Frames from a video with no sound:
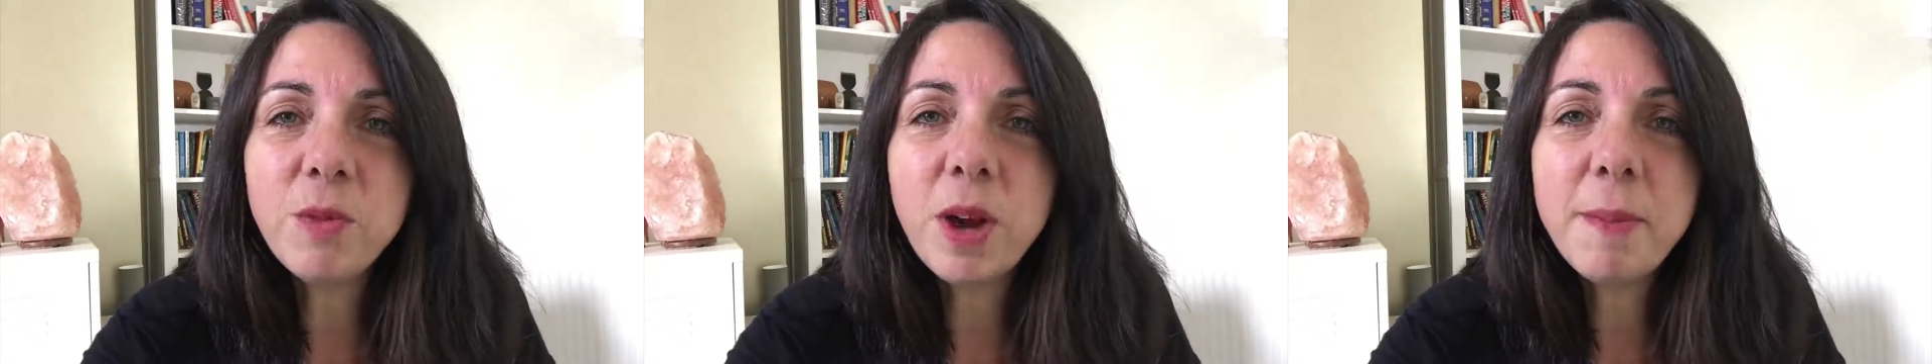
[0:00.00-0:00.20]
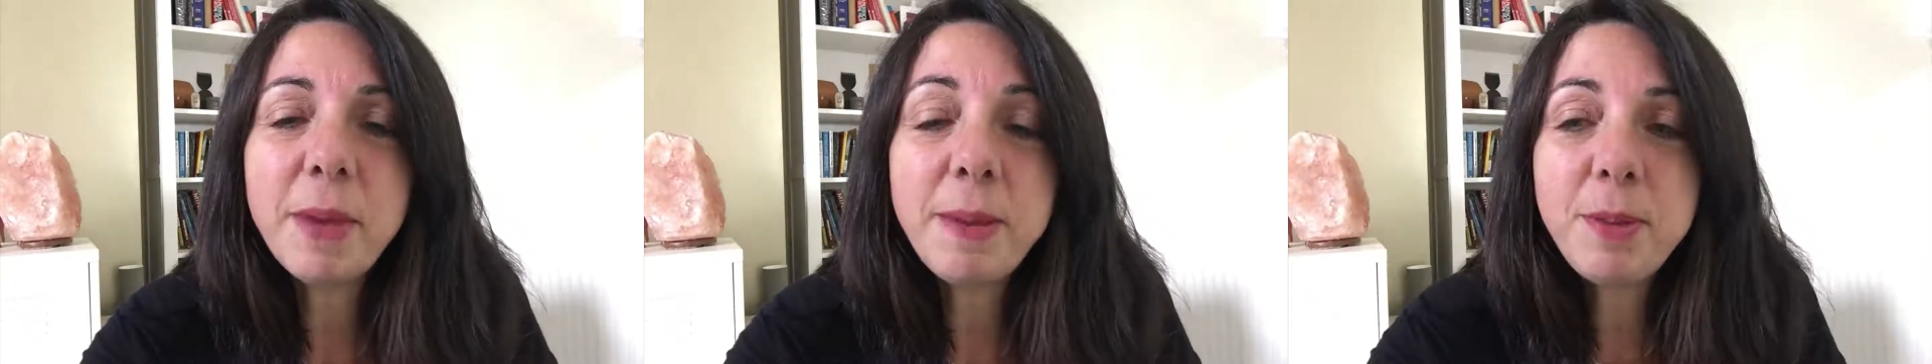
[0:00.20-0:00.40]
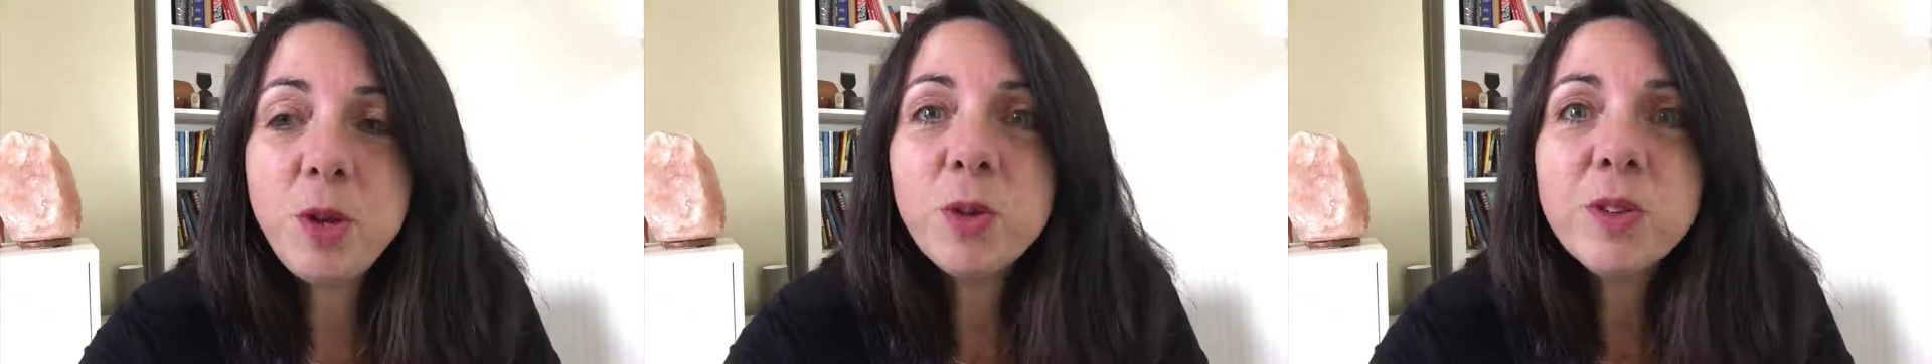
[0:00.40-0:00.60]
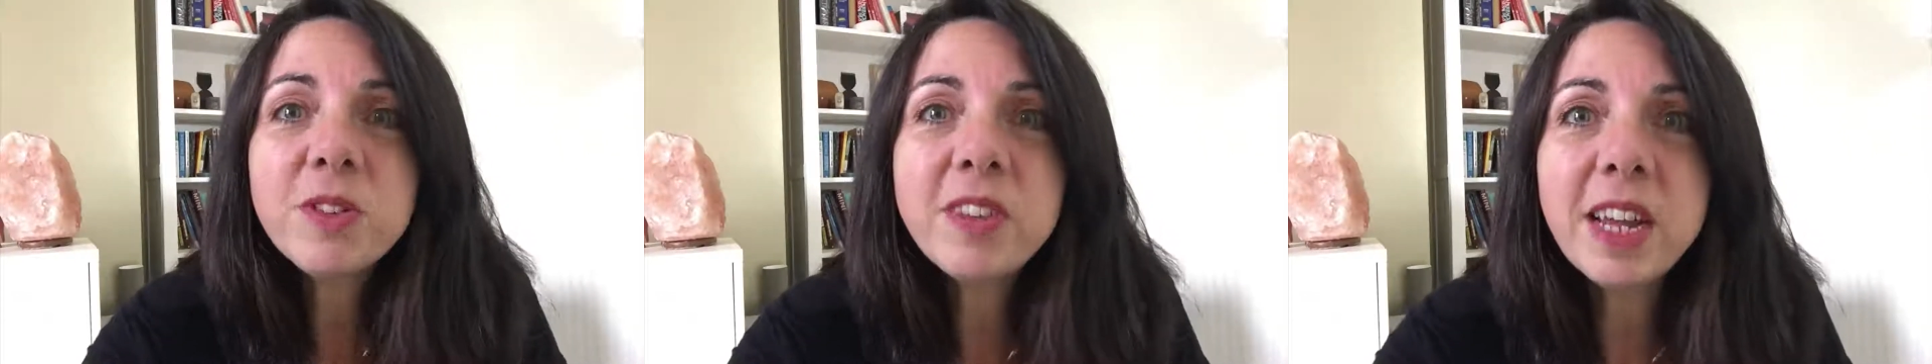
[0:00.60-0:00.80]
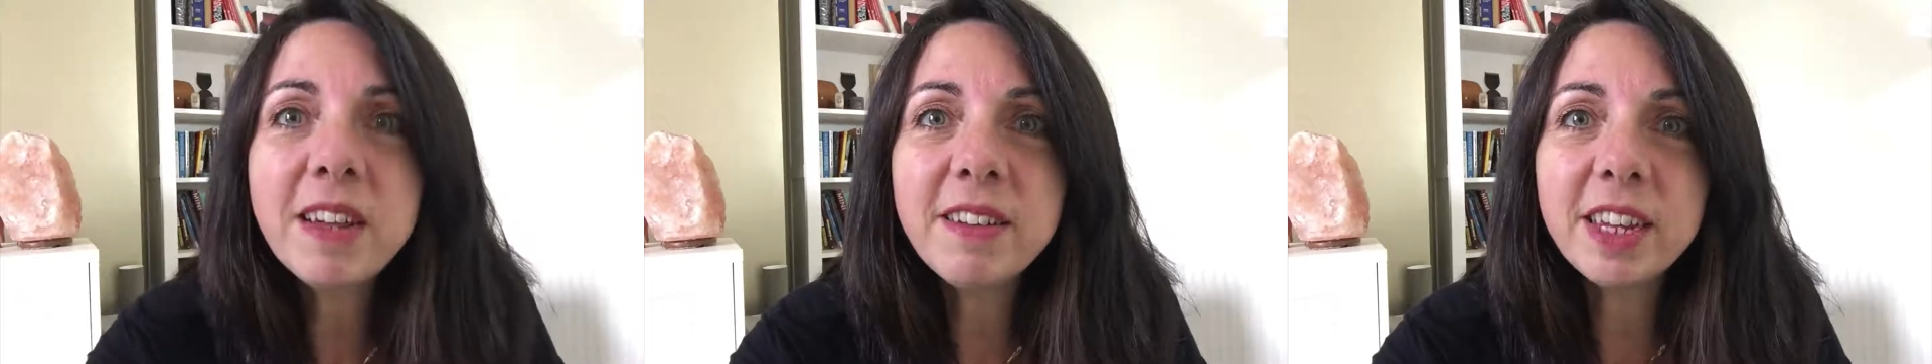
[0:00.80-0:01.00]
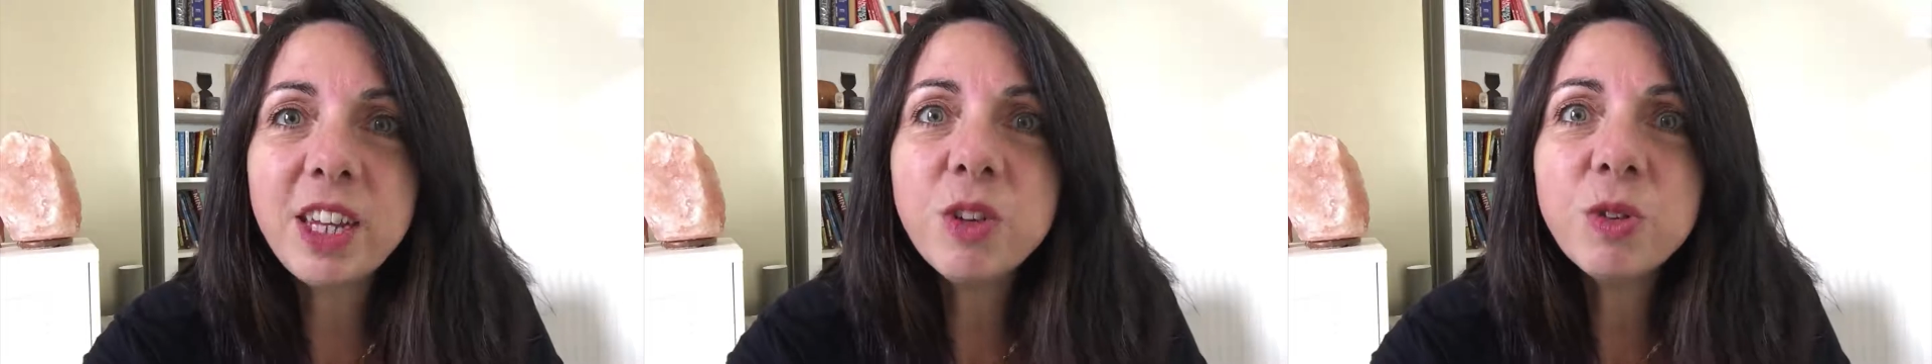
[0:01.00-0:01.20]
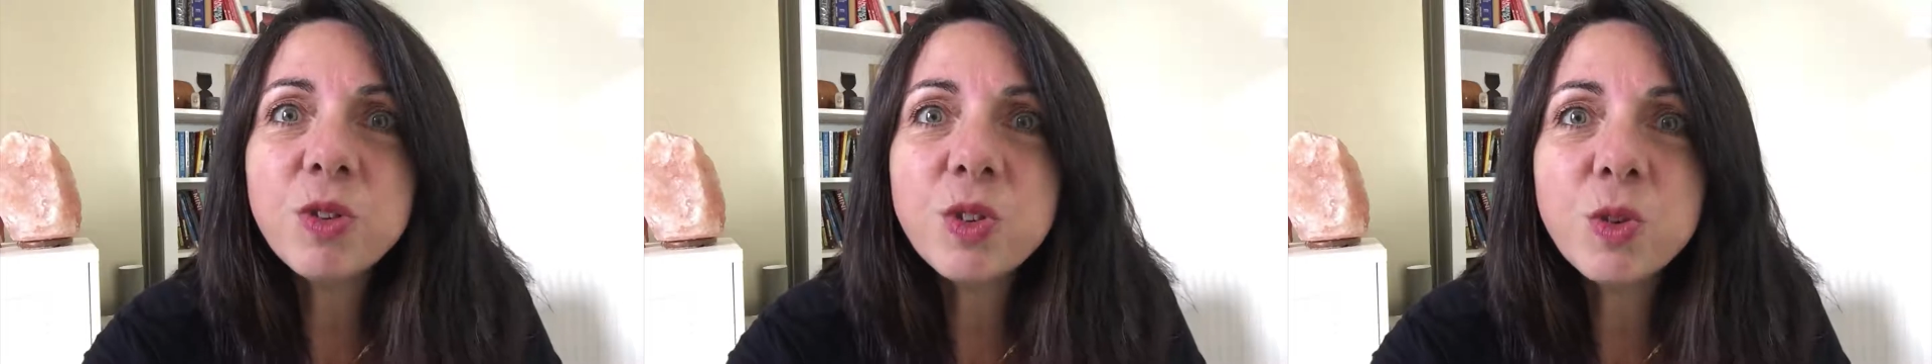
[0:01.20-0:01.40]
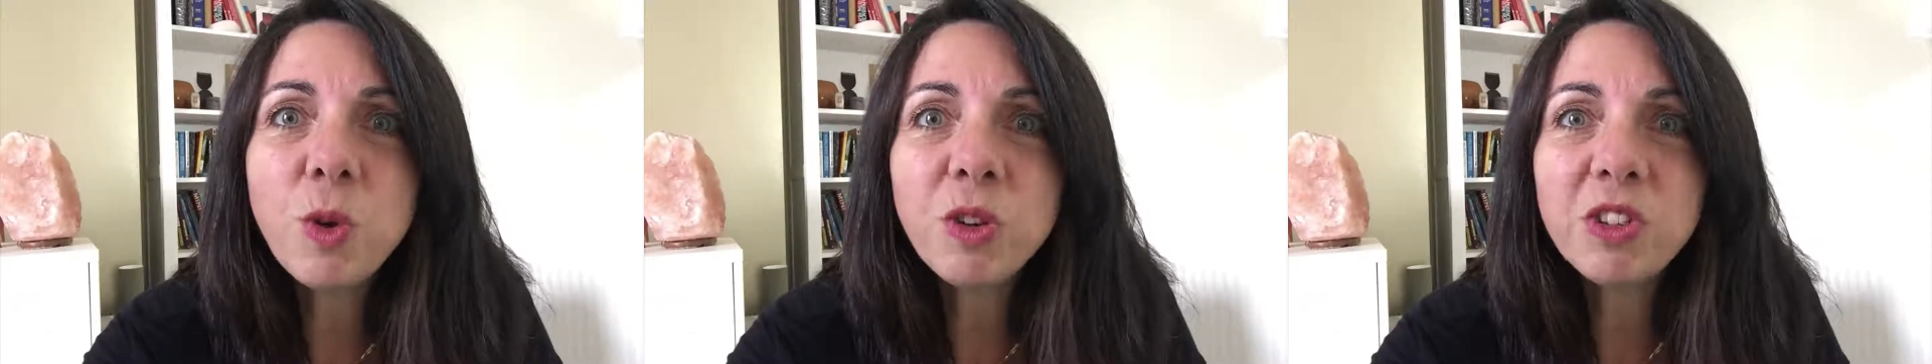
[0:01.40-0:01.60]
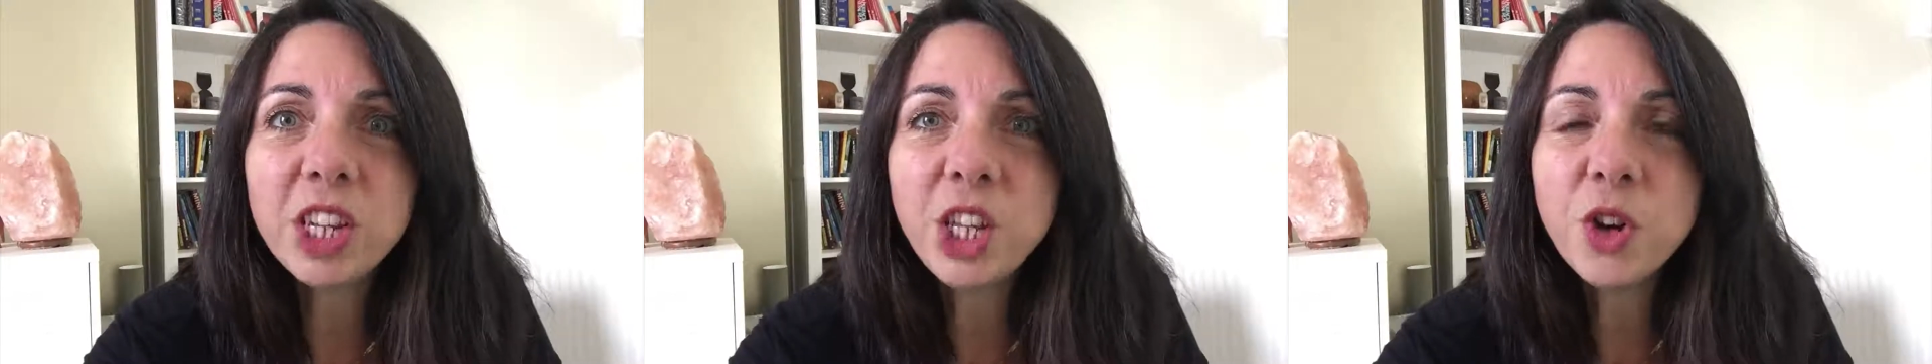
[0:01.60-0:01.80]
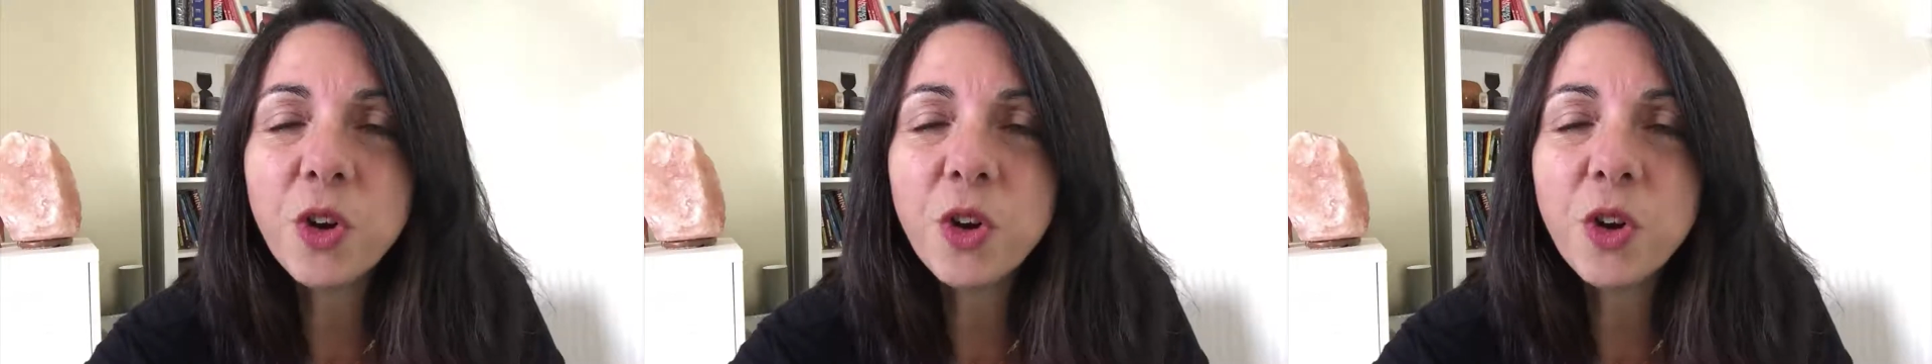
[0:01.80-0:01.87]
where maybe you're standing, you're squatting,